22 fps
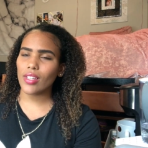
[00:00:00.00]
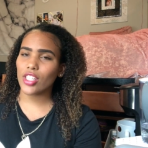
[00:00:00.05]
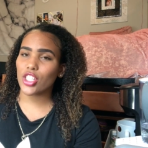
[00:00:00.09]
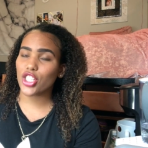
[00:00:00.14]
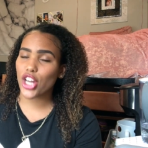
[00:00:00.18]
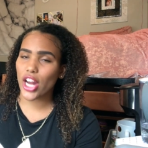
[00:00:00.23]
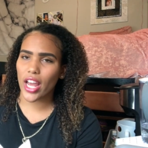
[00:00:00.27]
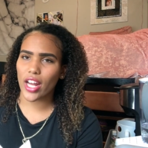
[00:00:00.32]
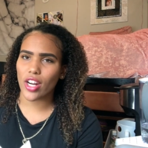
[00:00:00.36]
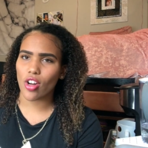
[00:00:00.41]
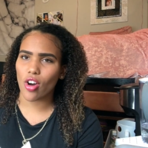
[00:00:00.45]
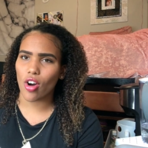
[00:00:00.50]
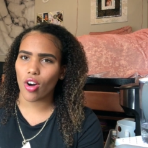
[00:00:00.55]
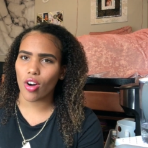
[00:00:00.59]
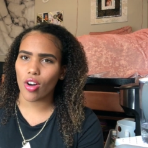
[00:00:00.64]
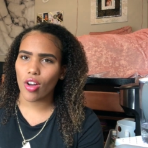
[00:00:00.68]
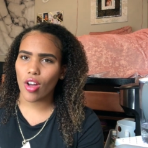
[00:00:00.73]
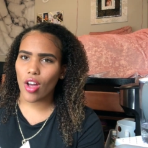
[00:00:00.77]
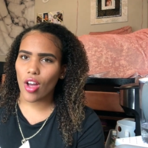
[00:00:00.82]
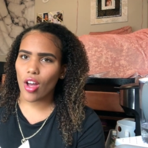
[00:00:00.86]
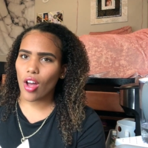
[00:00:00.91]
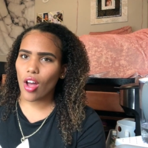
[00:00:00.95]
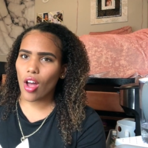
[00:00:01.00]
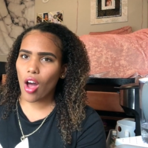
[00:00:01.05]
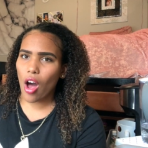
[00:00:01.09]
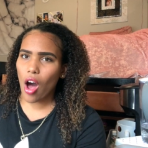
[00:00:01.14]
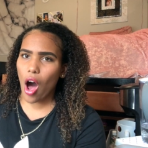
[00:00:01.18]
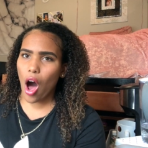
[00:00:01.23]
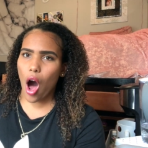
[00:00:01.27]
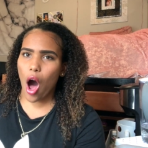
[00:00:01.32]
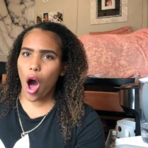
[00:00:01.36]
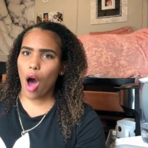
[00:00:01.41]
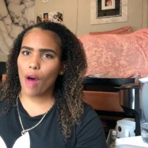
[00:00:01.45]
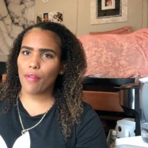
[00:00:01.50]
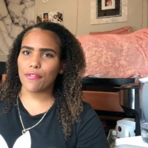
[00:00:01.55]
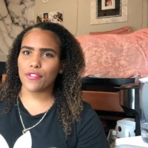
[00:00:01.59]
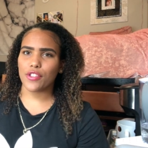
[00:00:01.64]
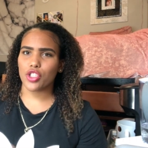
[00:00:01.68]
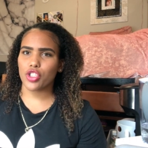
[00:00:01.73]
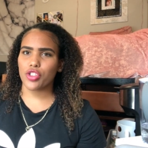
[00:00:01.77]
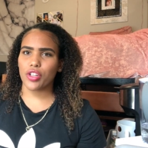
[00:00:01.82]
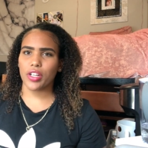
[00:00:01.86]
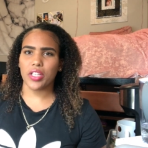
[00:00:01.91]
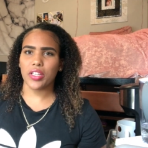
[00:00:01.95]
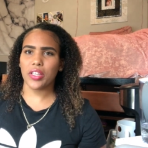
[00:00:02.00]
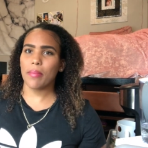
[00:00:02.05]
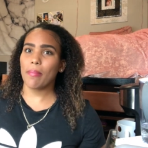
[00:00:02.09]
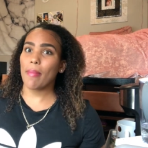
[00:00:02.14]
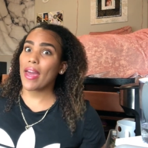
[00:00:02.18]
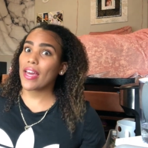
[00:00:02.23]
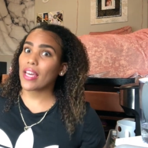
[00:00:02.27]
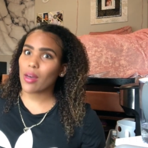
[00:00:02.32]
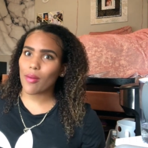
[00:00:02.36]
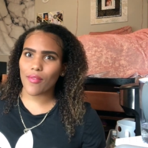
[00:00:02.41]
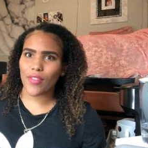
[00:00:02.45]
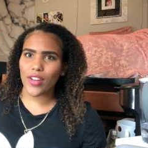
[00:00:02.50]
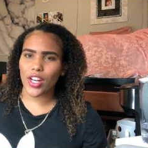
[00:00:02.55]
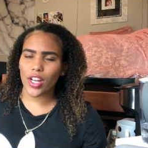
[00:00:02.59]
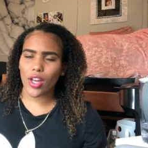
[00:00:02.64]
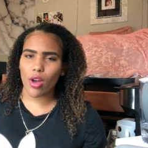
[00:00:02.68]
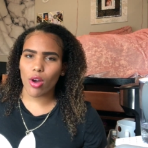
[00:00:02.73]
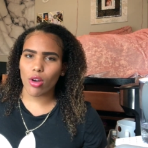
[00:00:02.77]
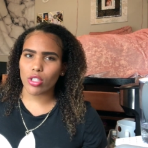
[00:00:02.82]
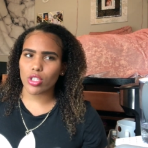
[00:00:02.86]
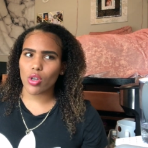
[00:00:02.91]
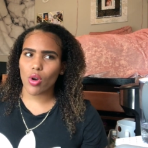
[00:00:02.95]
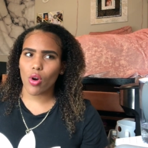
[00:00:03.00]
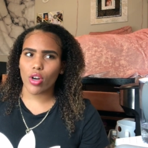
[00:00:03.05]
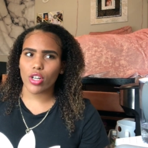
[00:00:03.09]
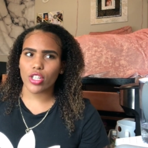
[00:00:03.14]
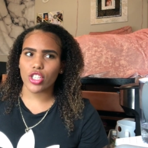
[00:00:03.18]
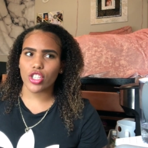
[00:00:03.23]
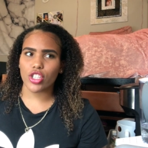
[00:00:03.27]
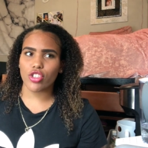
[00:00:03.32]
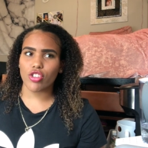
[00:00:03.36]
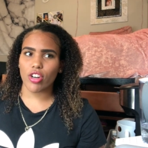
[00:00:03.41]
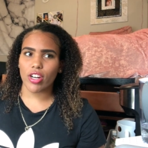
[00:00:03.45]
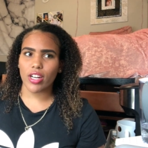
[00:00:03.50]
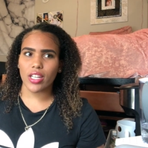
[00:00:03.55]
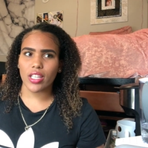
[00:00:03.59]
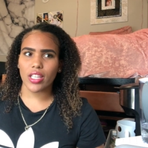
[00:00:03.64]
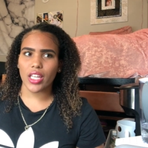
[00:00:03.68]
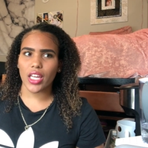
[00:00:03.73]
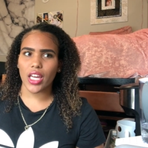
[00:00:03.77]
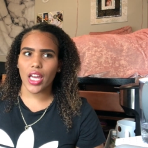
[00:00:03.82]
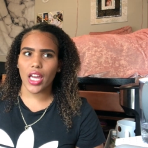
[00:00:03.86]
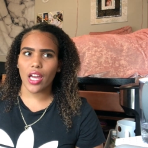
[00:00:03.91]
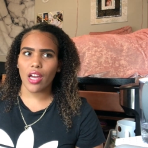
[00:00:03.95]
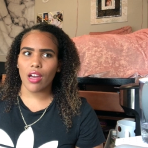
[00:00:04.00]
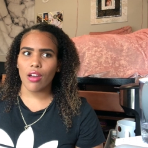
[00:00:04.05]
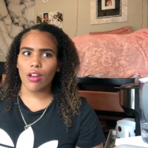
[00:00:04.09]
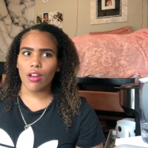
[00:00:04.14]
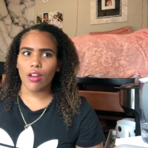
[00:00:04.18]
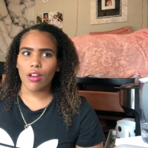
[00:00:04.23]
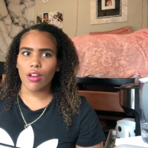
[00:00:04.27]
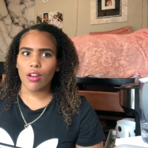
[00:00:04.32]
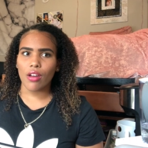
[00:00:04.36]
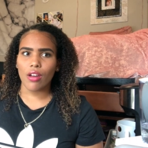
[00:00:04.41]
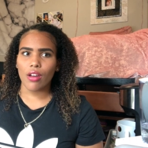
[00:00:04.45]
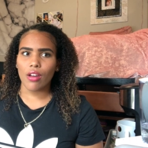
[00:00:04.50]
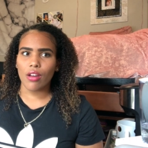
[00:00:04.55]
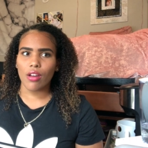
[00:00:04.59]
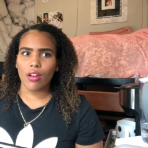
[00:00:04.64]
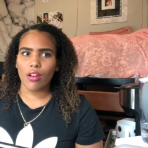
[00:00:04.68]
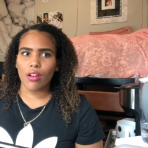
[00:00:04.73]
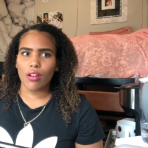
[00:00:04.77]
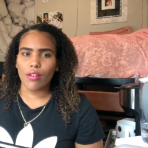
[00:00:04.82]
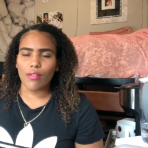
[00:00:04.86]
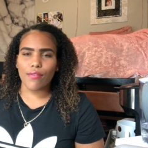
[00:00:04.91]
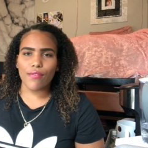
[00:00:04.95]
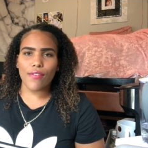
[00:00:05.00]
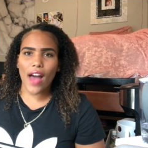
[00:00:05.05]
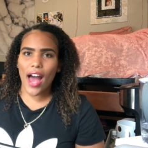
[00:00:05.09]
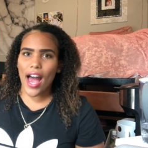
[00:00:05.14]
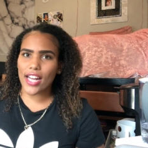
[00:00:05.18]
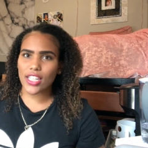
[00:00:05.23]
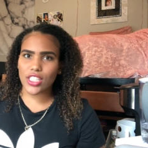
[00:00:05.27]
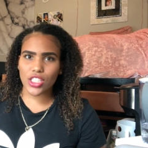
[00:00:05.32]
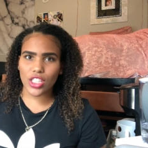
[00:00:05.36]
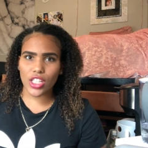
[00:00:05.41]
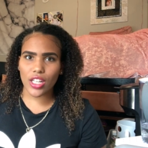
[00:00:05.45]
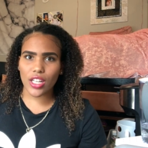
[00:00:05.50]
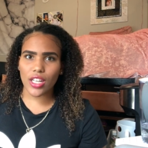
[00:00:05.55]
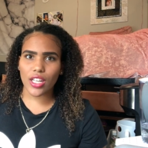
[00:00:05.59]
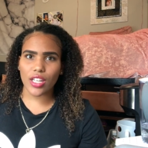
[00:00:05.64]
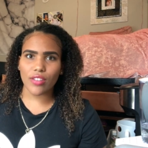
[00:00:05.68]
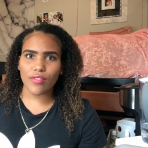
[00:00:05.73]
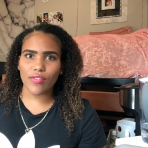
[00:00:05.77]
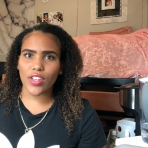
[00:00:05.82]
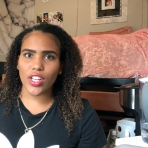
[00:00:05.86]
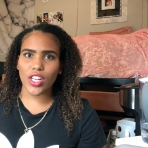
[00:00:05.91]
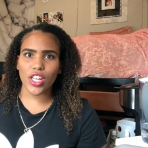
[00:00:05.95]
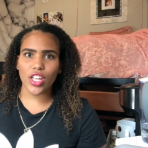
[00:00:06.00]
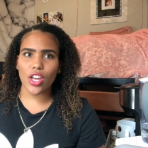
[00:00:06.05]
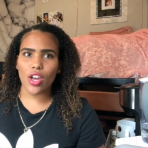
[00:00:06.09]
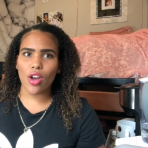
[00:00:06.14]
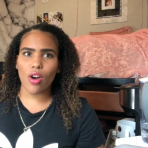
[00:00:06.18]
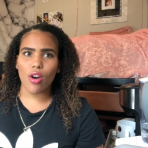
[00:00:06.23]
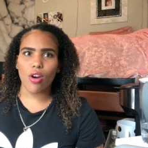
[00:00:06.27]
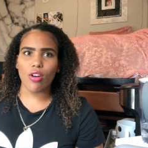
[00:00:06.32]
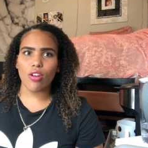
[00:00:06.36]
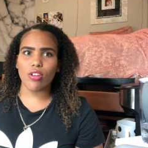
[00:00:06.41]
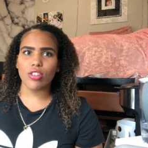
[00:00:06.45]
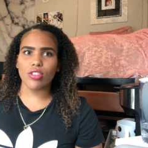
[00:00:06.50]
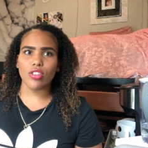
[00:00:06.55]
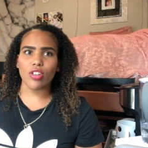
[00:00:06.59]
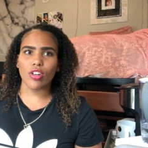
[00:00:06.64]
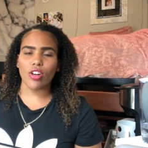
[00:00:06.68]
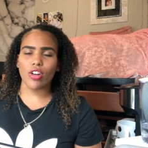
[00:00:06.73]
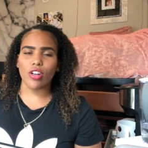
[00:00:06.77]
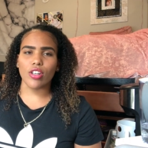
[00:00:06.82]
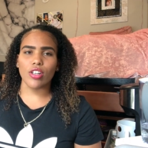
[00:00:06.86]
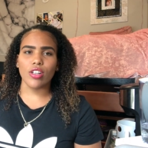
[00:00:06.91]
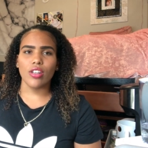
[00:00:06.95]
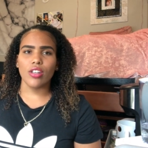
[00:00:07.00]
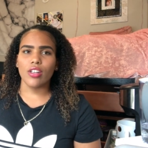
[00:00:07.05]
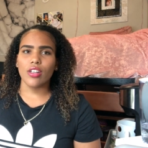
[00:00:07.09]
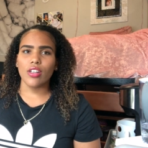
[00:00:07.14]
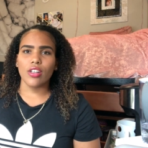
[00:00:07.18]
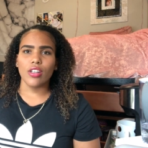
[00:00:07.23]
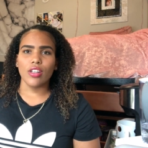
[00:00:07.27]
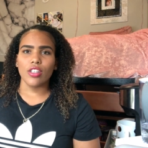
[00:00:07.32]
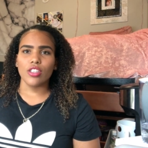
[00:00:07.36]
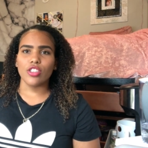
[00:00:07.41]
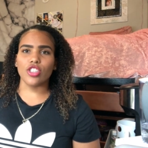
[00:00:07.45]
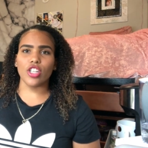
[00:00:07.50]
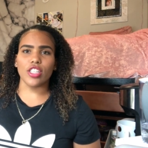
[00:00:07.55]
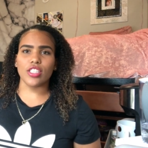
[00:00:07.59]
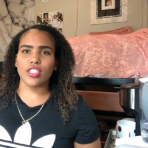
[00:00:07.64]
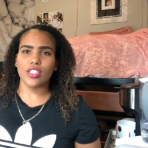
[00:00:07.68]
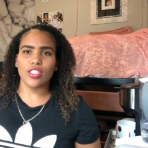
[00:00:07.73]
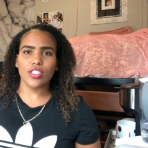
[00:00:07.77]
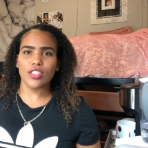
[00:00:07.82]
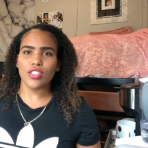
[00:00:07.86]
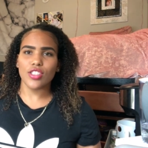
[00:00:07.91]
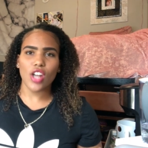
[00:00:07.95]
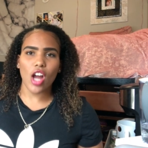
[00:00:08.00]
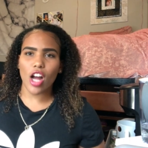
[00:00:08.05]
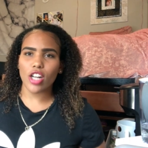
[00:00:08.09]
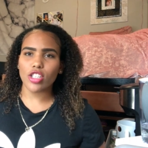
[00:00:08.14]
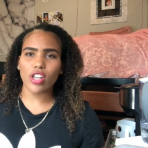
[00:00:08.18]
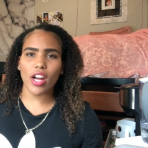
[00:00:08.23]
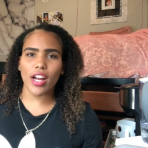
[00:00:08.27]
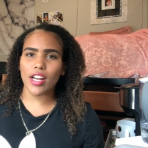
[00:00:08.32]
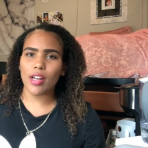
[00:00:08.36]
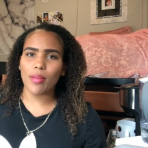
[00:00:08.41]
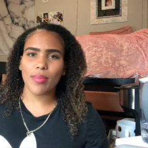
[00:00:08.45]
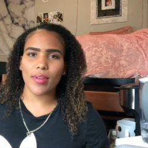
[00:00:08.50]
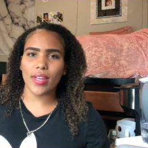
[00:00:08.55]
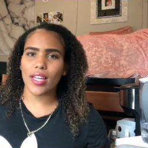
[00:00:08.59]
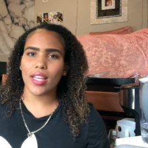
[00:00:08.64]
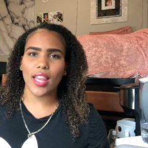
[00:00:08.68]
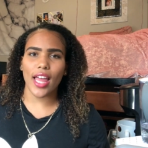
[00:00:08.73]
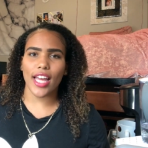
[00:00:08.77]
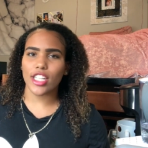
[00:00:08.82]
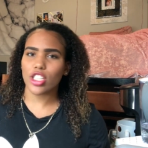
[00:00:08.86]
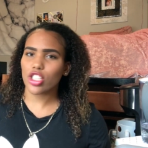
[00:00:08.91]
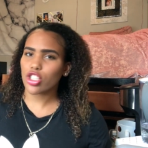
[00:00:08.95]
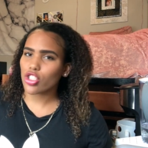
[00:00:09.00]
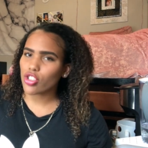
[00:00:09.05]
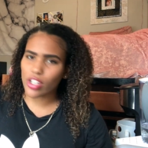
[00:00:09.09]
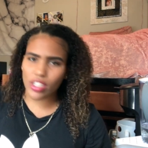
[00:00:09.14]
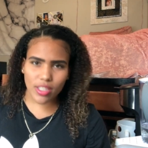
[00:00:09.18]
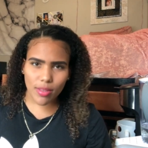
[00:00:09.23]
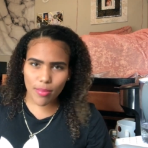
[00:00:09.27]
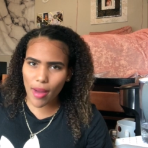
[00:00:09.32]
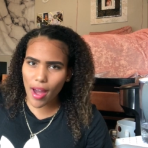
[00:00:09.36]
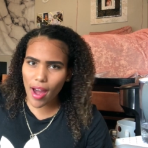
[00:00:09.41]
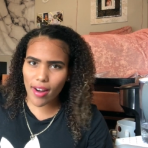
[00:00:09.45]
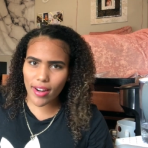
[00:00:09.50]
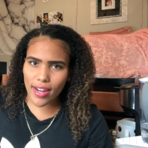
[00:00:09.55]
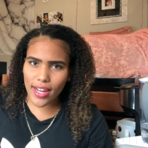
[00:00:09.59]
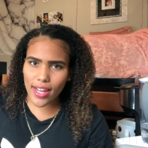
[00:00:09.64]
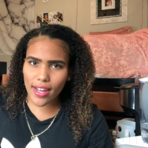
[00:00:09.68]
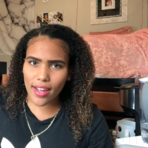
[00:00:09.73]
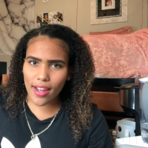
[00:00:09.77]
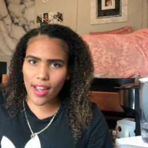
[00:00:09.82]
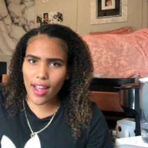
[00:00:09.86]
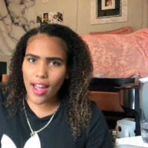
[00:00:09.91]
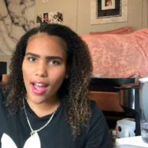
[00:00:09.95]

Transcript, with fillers: channel off strictly makeup videos or strictly fashion videos or just not trying to be like strict about it.